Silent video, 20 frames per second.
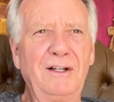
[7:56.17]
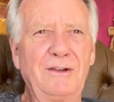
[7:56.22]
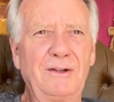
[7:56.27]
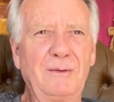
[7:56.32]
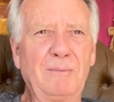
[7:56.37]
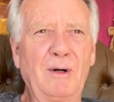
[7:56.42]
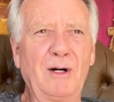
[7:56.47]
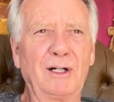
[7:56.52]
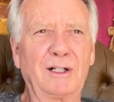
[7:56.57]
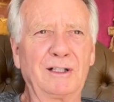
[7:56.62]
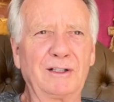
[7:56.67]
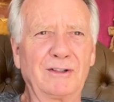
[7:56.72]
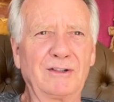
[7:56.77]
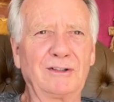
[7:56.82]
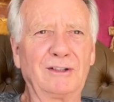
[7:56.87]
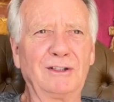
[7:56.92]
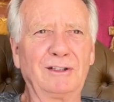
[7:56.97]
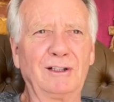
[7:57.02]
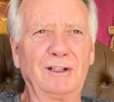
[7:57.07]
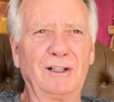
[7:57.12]
The
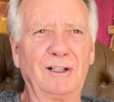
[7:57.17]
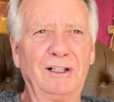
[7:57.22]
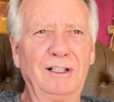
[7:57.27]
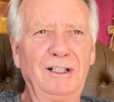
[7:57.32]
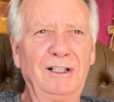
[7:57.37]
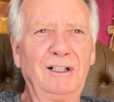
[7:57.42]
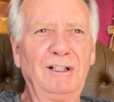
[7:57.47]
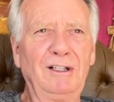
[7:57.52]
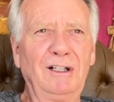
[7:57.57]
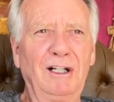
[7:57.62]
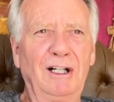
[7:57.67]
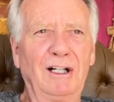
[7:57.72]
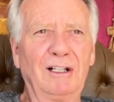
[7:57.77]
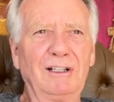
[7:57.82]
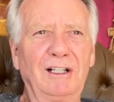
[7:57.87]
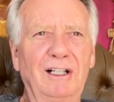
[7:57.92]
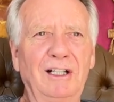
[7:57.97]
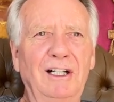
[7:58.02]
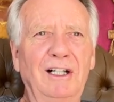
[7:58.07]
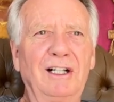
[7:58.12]
market's a
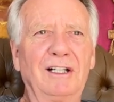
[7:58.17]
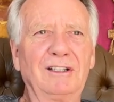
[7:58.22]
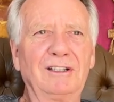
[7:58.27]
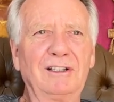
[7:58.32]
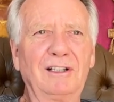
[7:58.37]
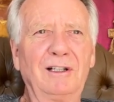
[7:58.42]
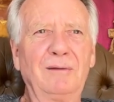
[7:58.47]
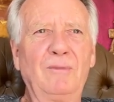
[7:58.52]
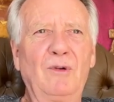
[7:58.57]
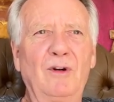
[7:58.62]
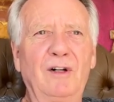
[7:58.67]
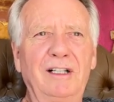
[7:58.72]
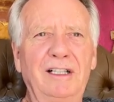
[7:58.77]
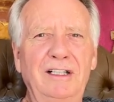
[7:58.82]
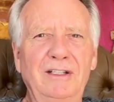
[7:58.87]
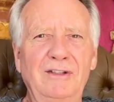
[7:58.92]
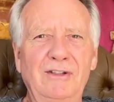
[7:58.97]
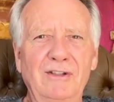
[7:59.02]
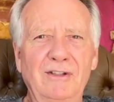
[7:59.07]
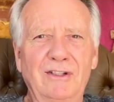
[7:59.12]
little more
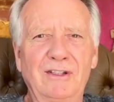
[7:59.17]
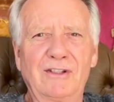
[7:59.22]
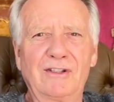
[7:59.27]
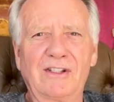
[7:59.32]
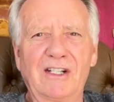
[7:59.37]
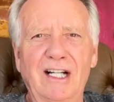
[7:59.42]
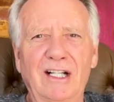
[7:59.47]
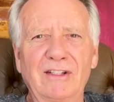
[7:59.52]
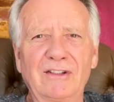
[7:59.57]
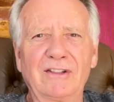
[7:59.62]
easier to sell